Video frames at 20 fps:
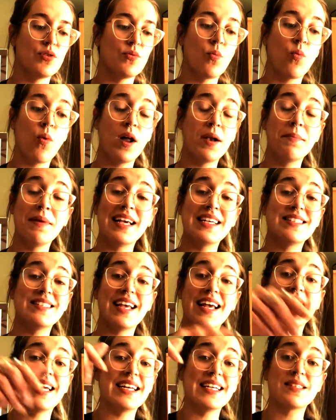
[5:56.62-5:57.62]
One may
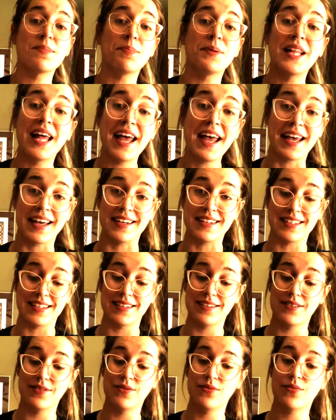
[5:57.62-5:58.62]
say it is planned,
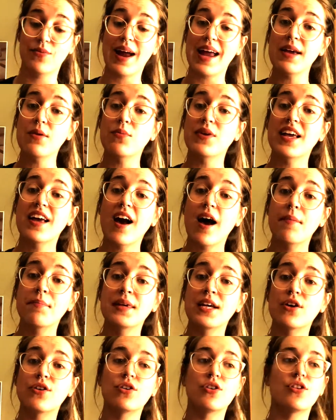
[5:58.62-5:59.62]
right? We come
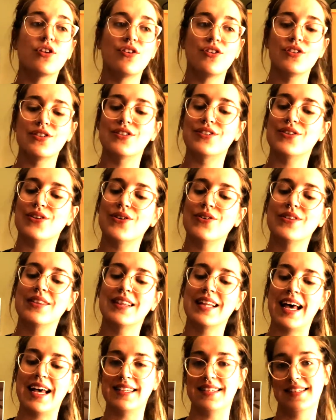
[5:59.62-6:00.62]
here to learn certain
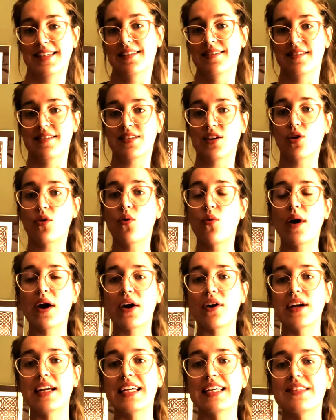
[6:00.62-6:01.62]
lessons.
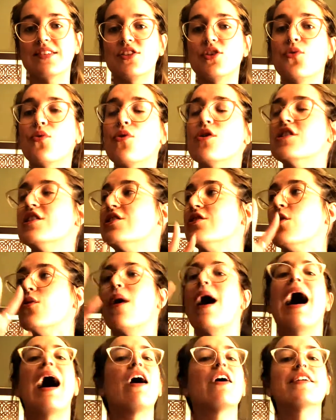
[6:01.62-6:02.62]
Aquarius, you are so
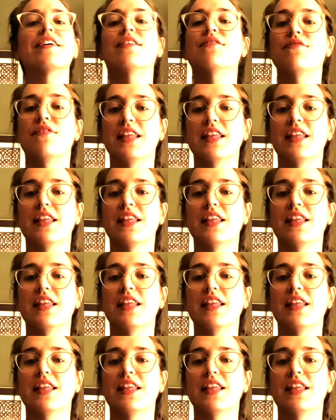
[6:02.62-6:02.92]
out of